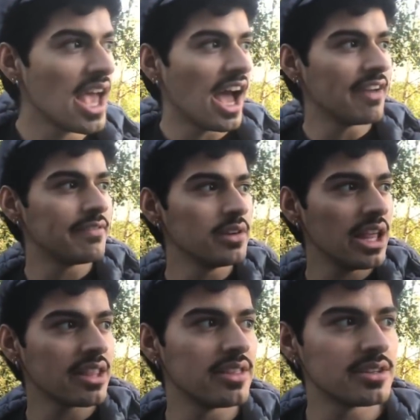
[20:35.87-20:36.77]
I feel
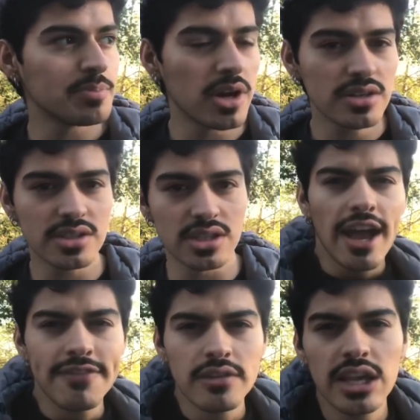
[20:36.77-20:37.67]
like this person, I
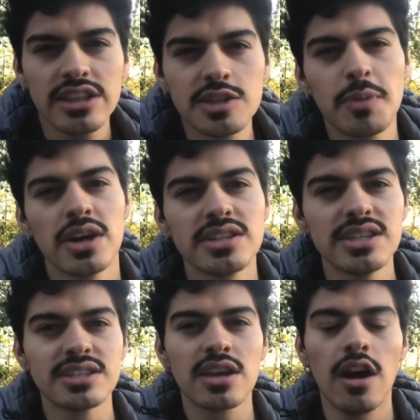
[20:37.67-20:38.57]
feel like this person
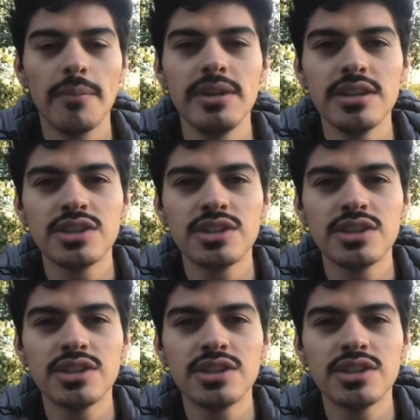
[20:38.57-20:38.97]
is coming